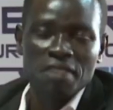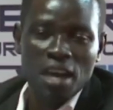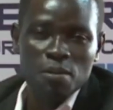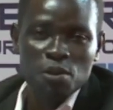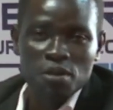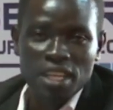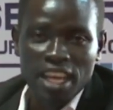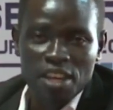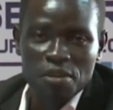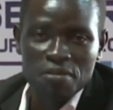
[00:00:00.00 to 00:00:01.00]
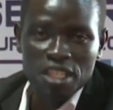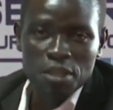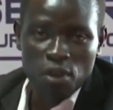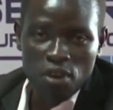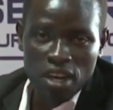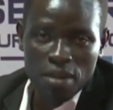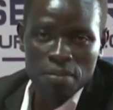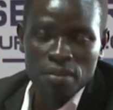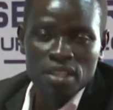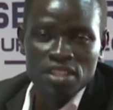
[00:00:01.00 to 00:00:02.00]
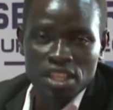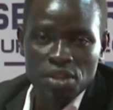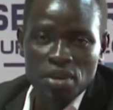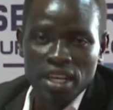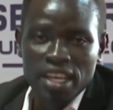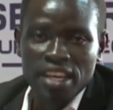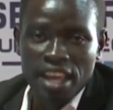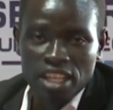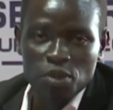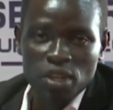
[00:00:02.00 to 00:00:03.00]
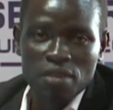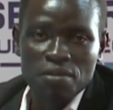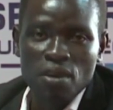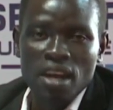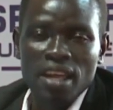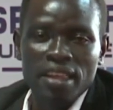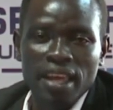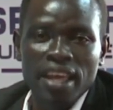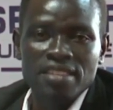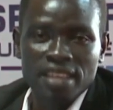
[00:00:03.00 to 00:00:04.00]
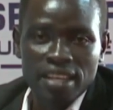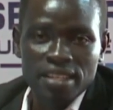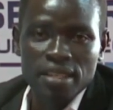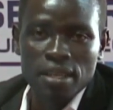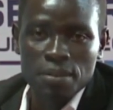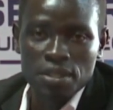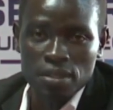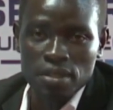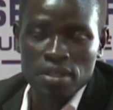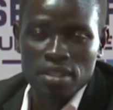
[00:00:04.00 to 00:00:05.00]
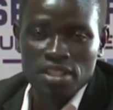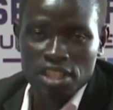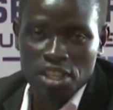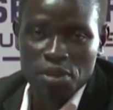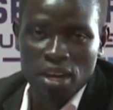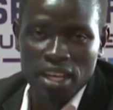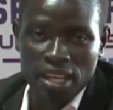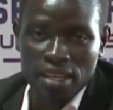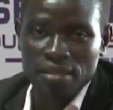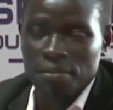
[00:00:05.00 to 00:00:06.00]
come to the end of this program. See you again next week for another exciting episode. See you again.